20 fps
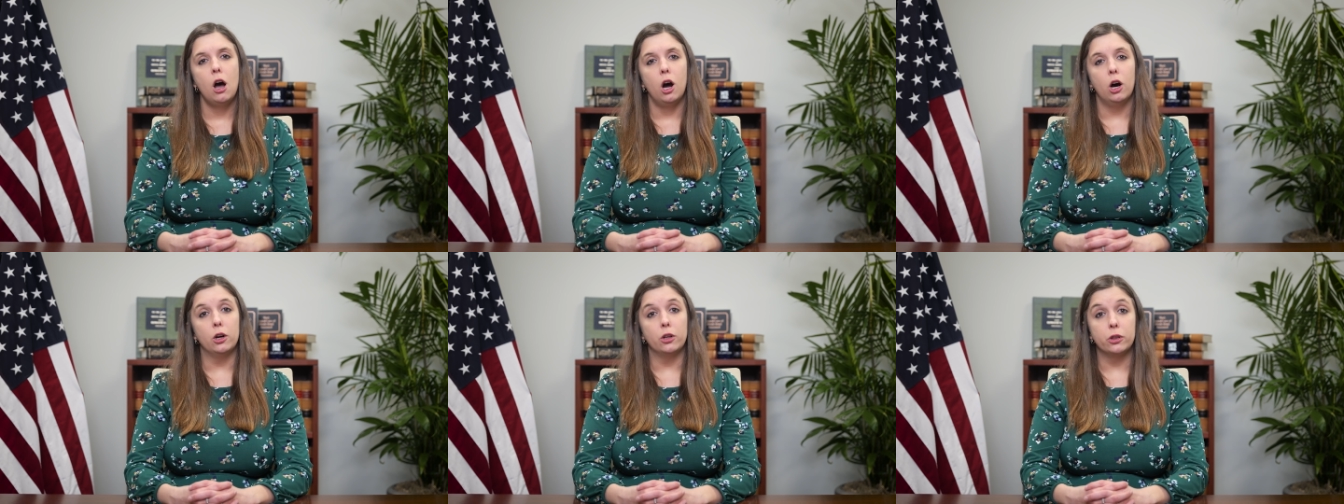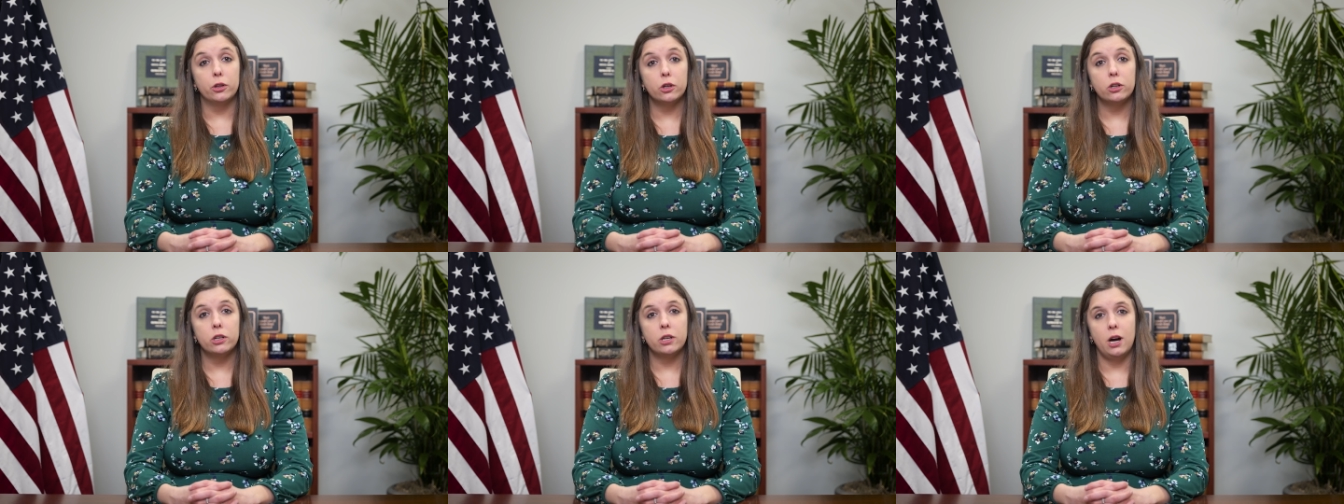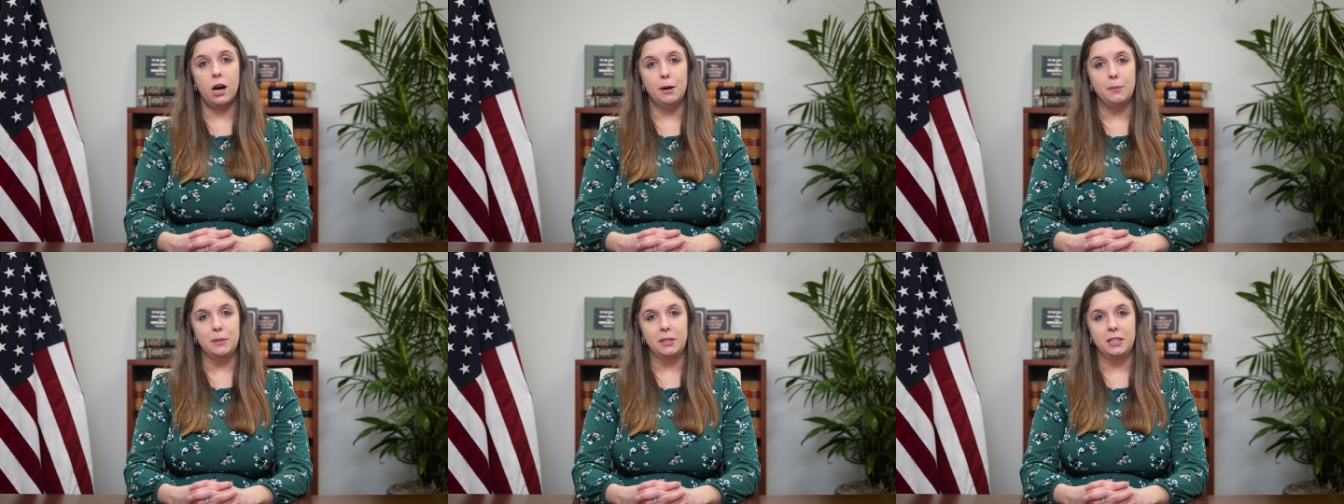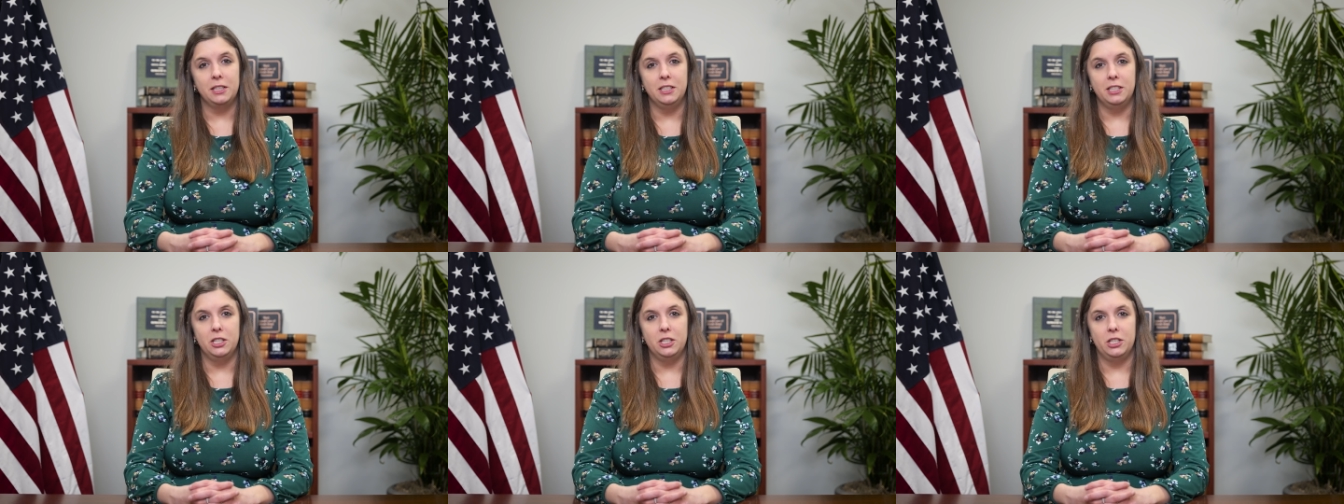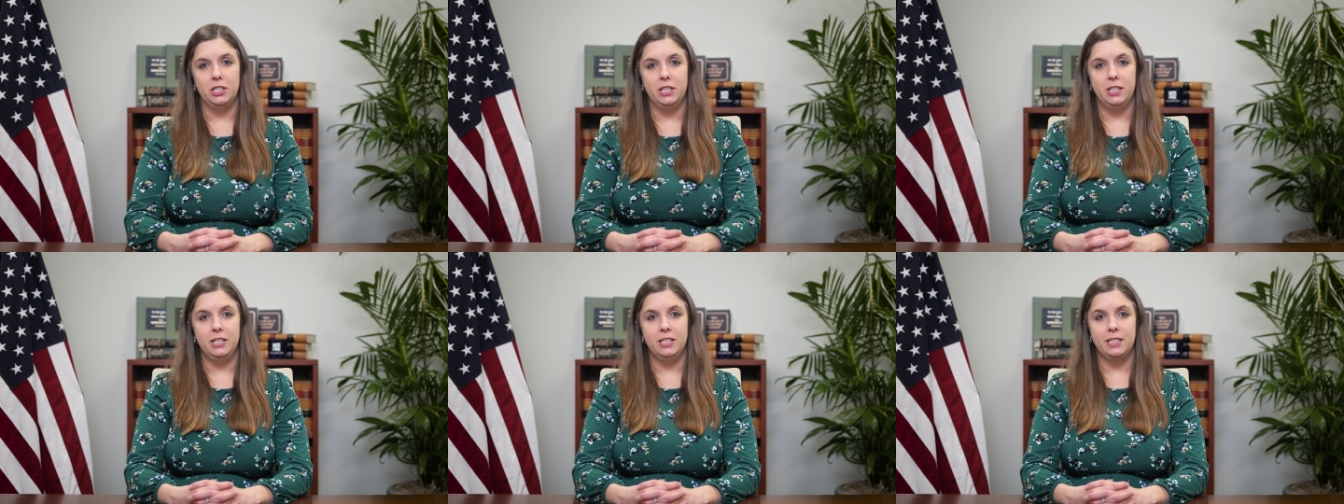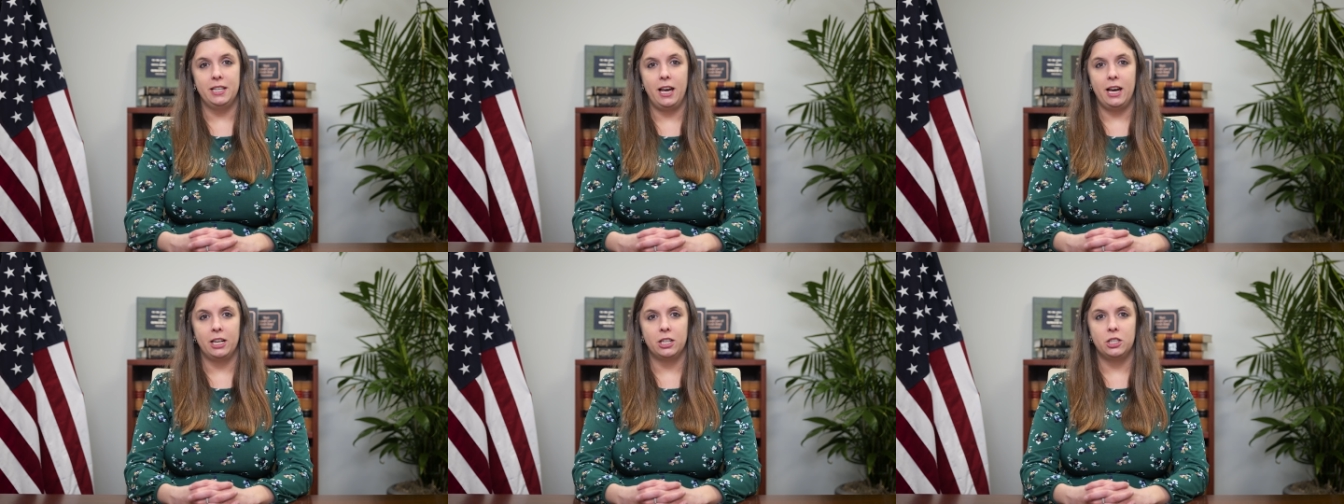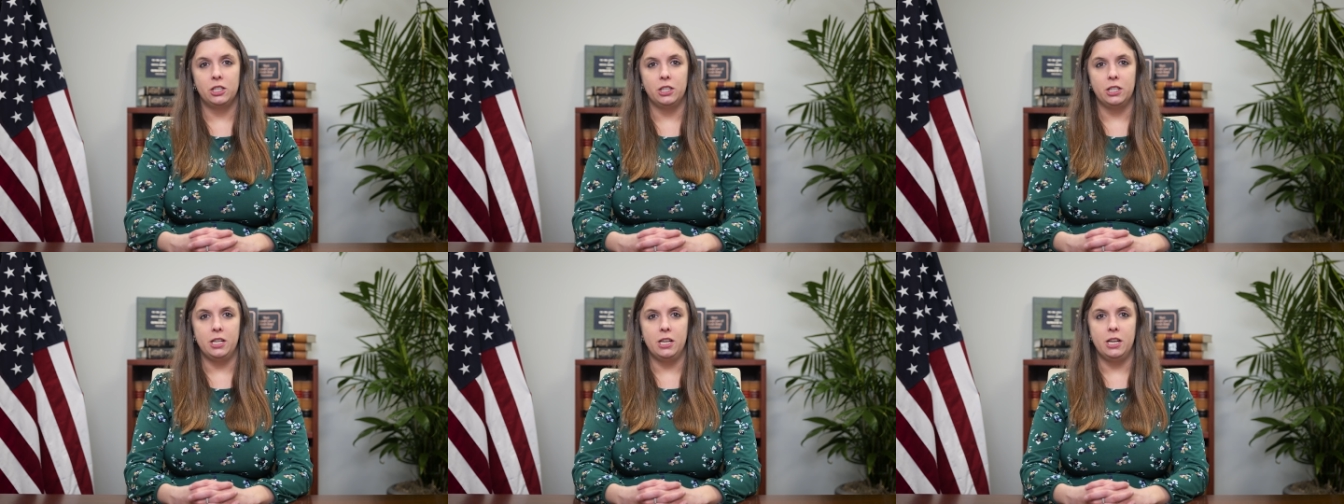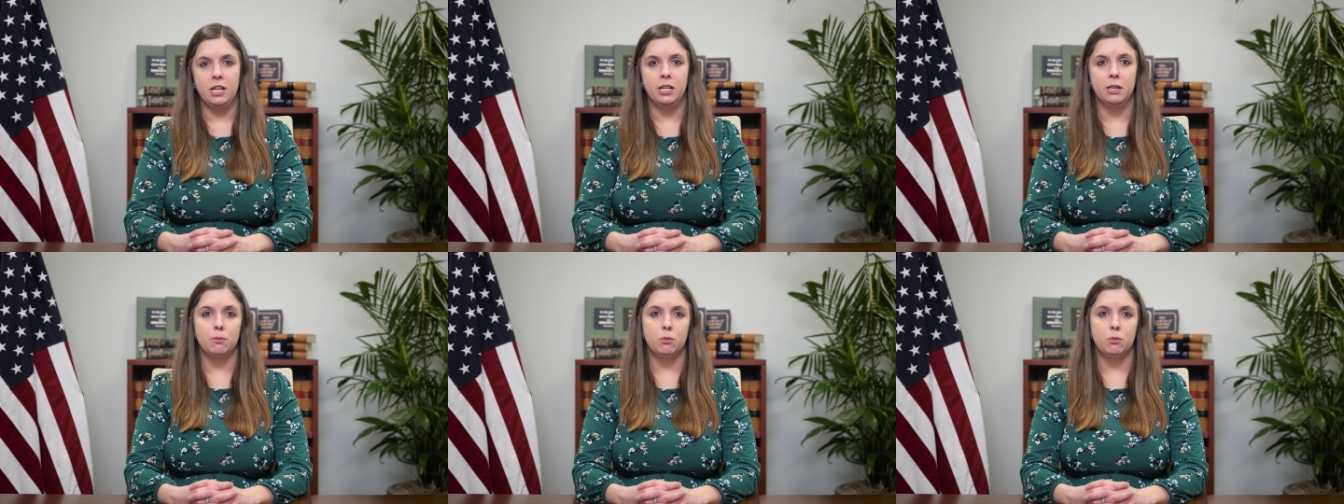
Our third common condition is actually an